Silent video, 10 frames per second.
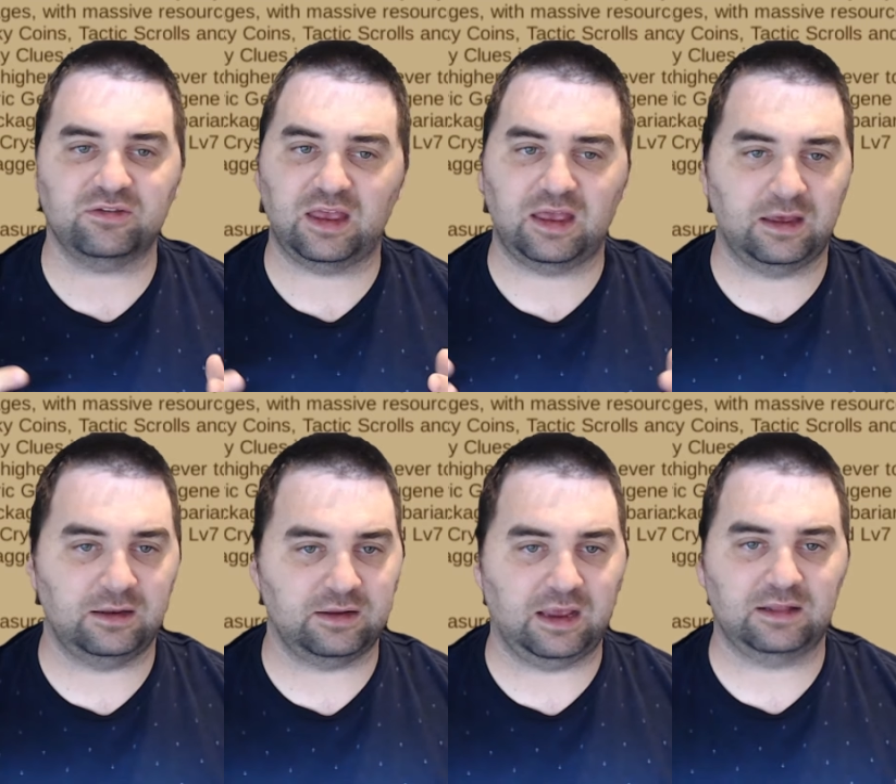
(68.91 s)

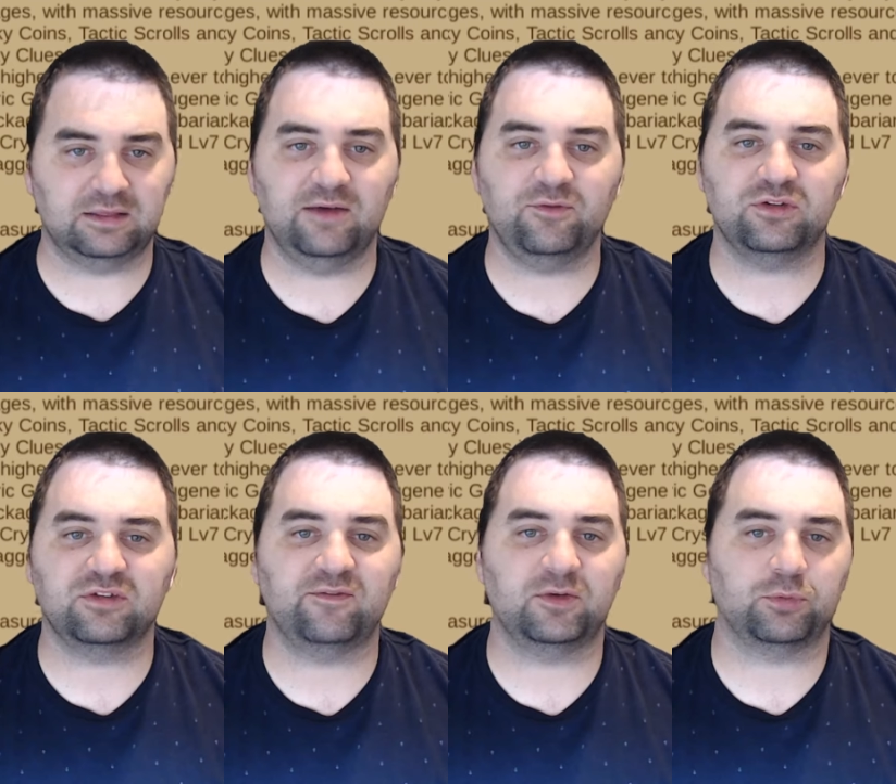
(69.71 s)
and a level
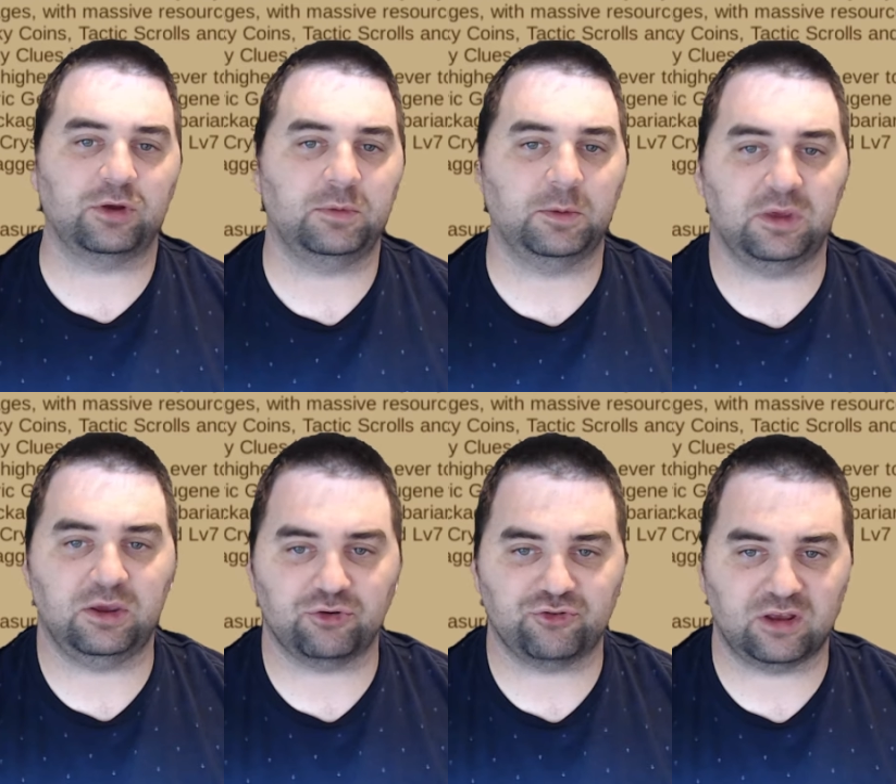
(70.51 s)
7 premium
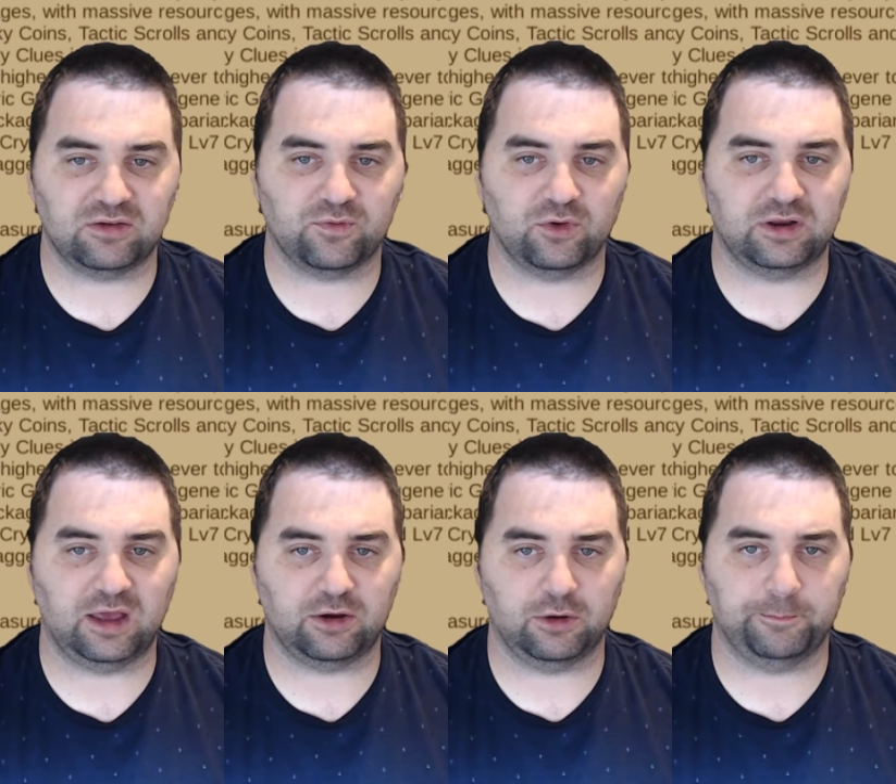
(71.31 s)
gear chest for a dagger.